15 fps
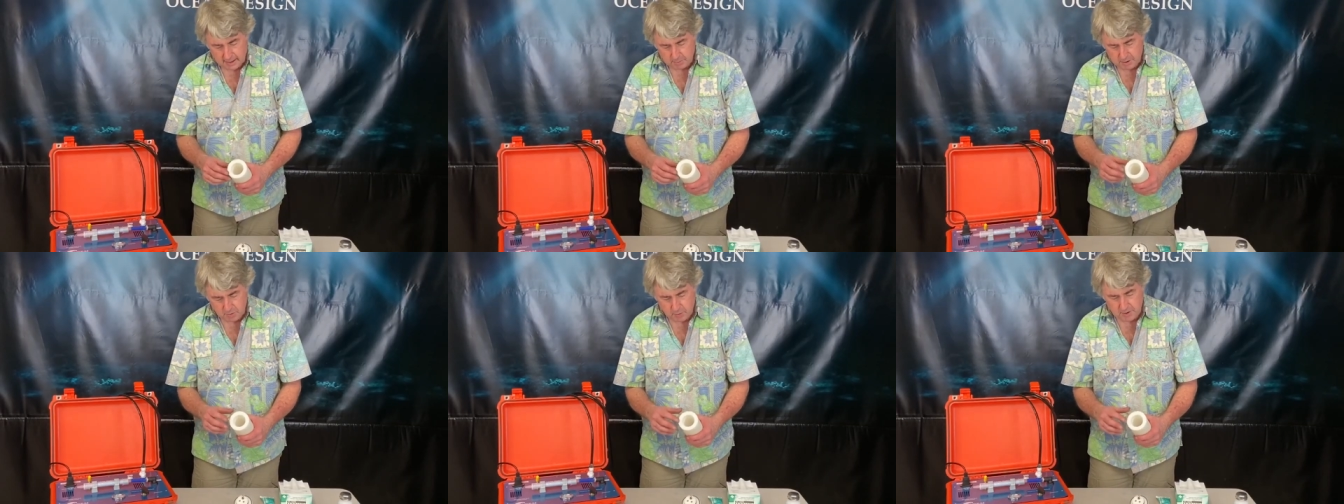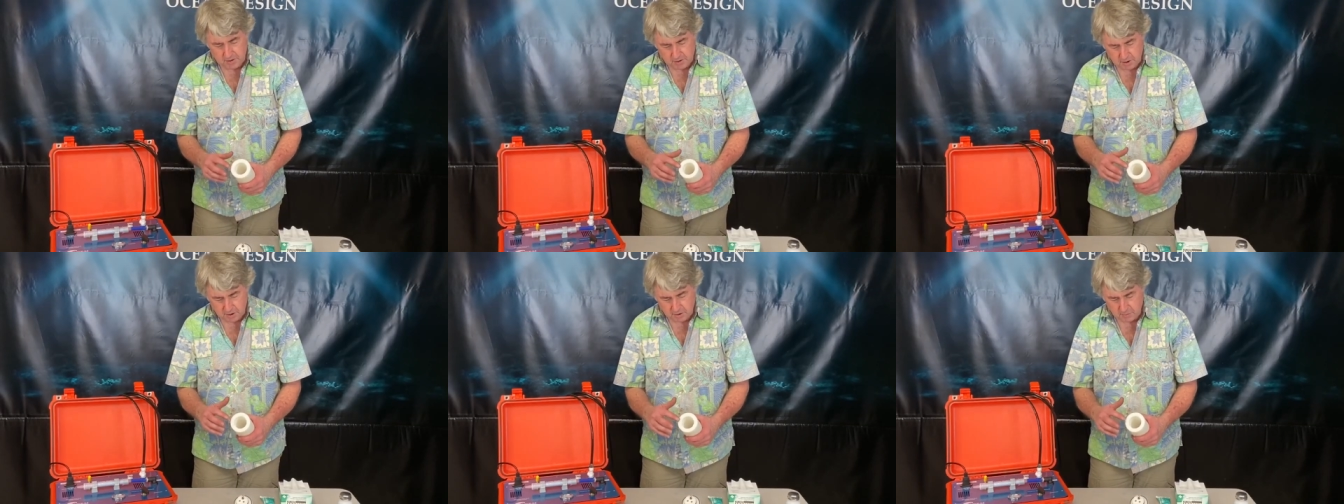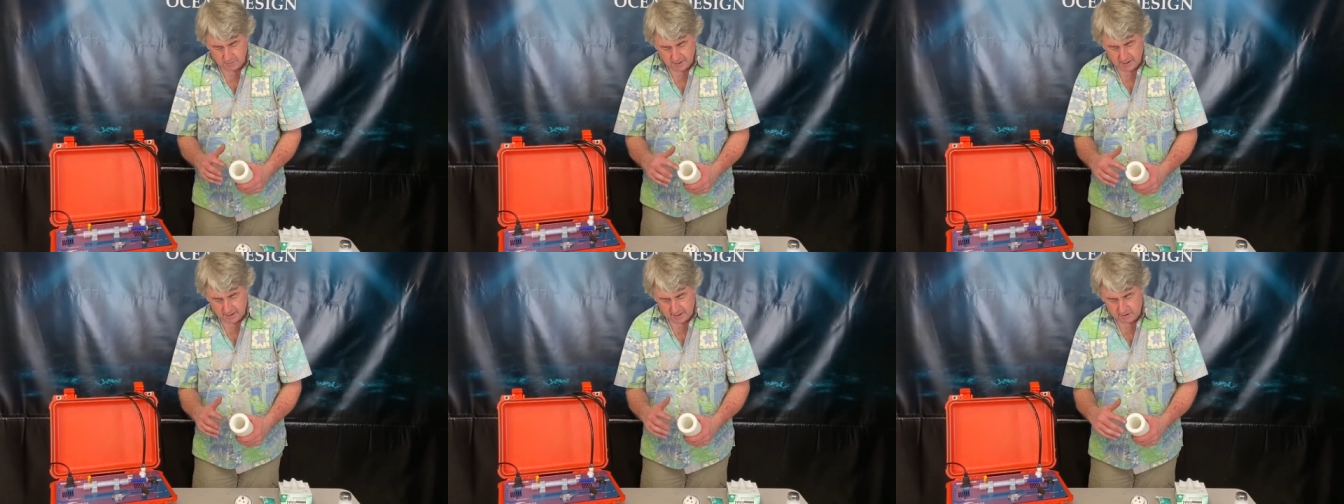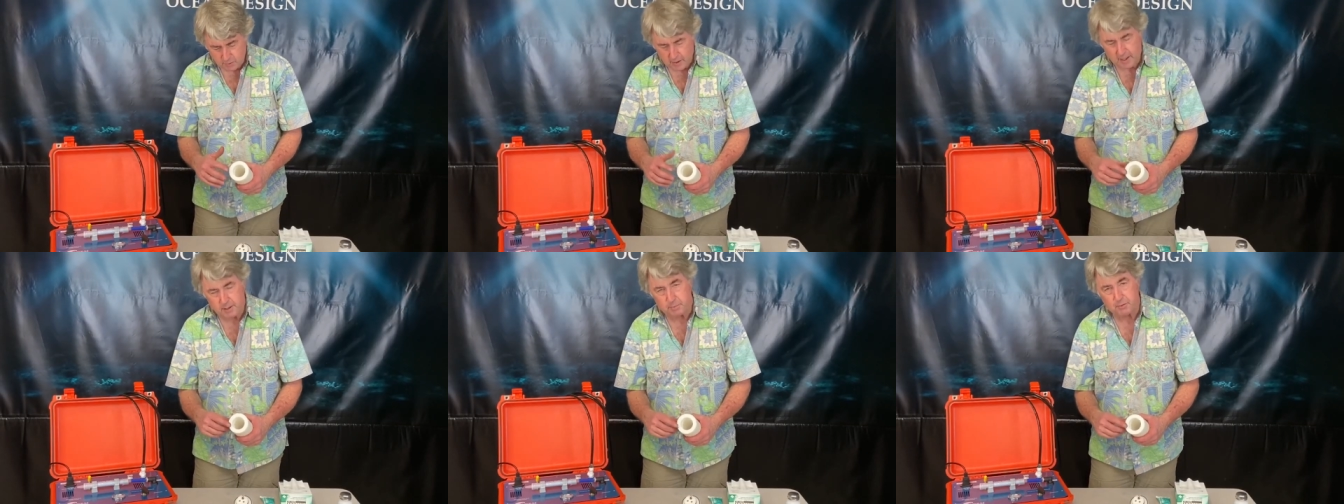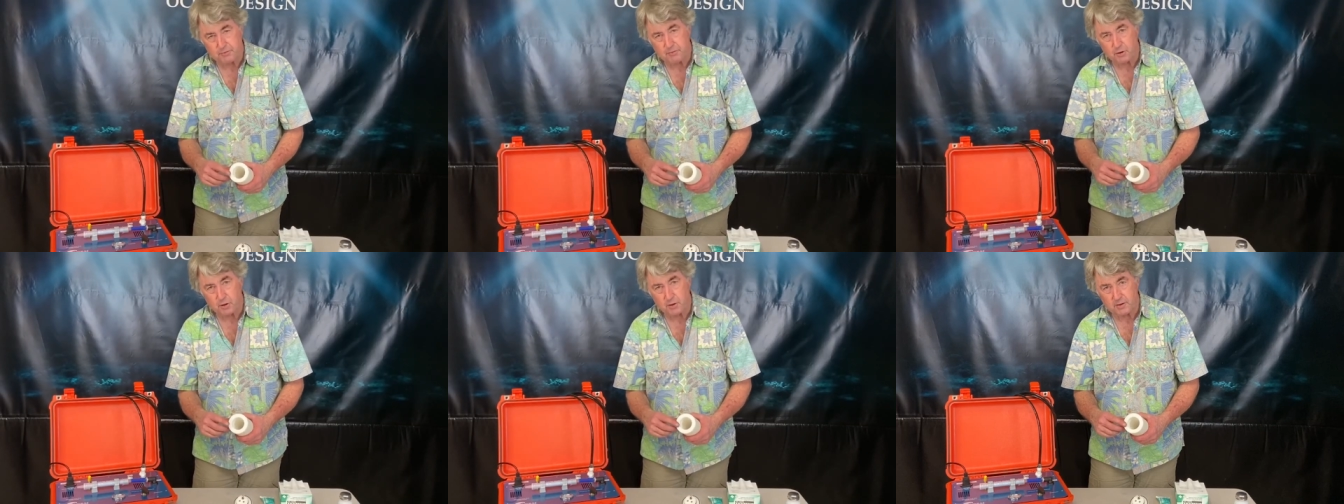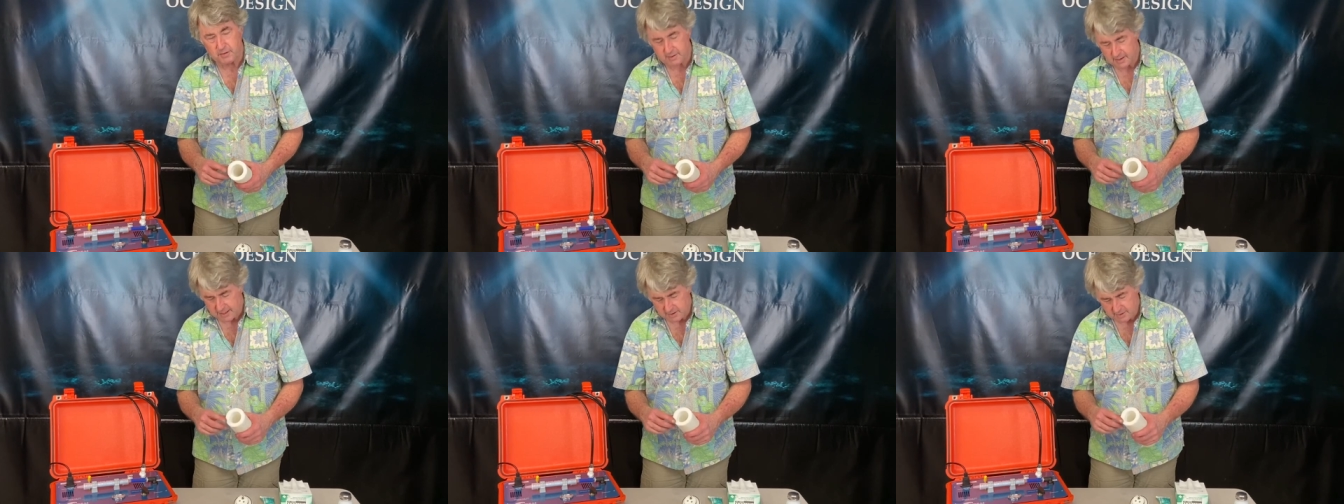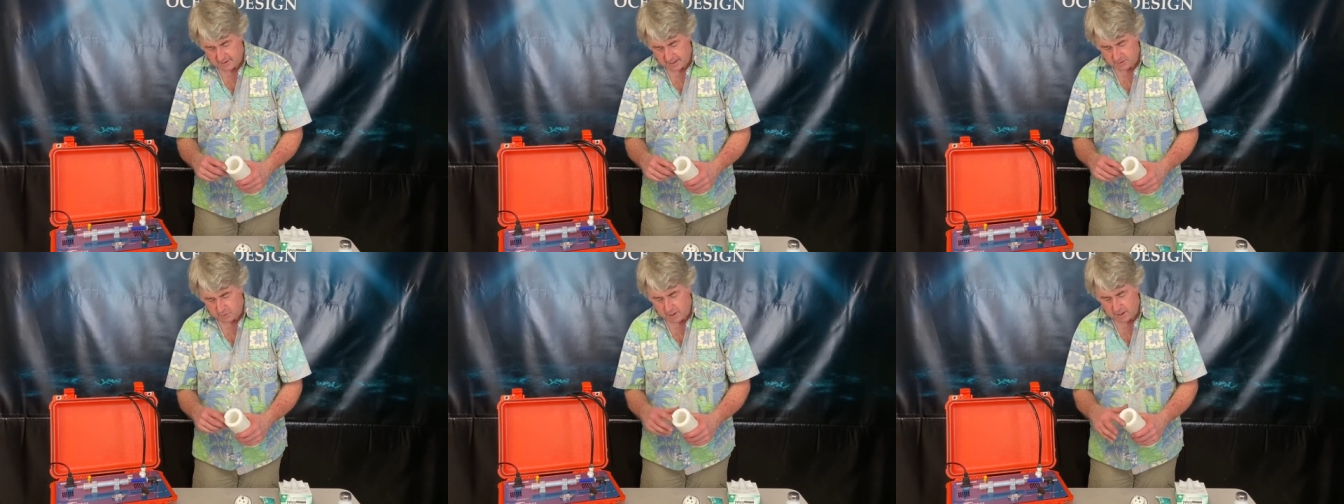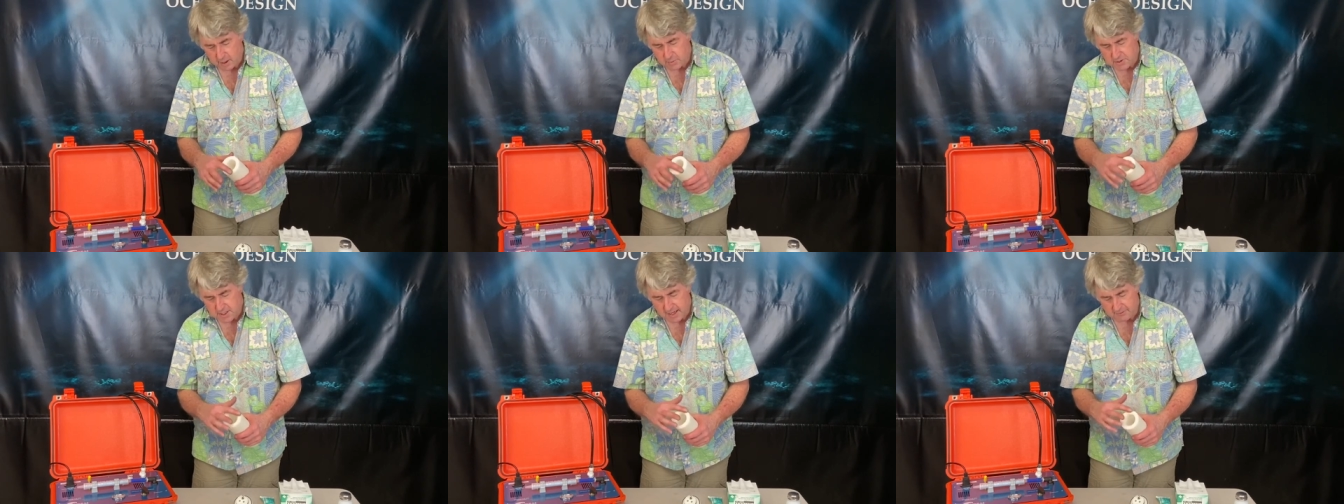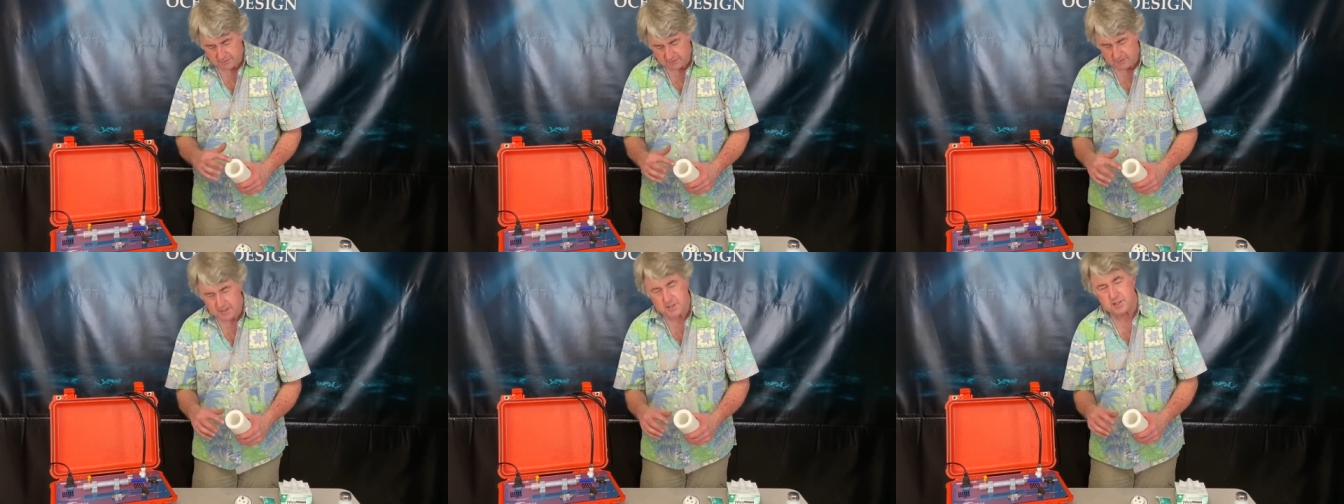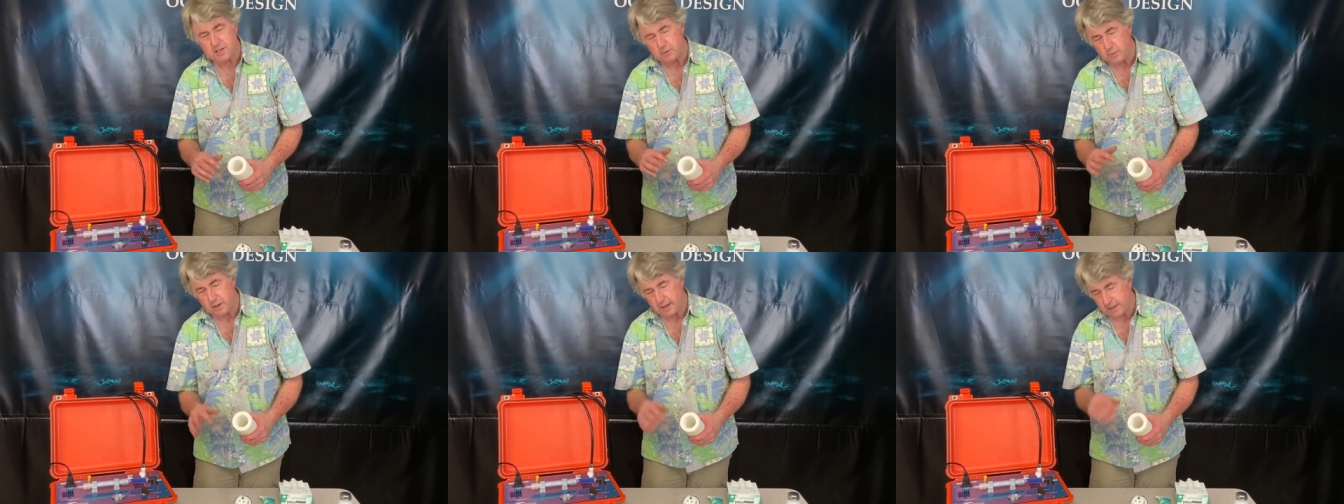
Between the two, I try to always have a face seal when I